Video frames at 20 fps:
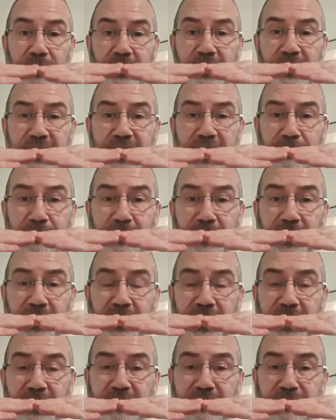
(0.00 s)
and instead of being
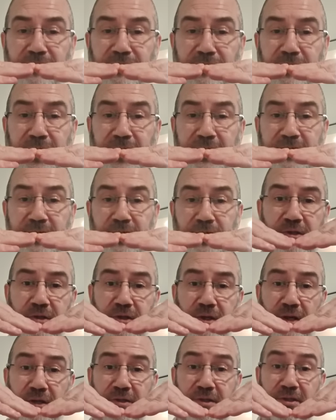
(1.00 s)
nice and flat, it
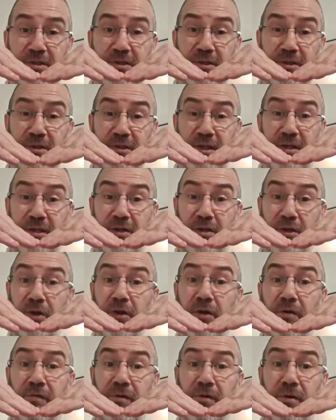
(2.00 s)
started to actually
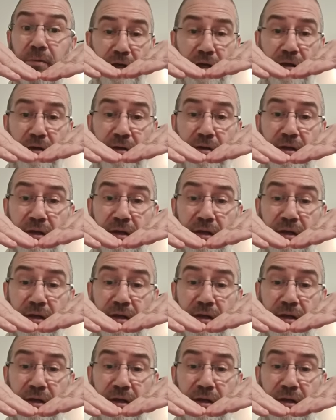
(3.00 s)
curve up, and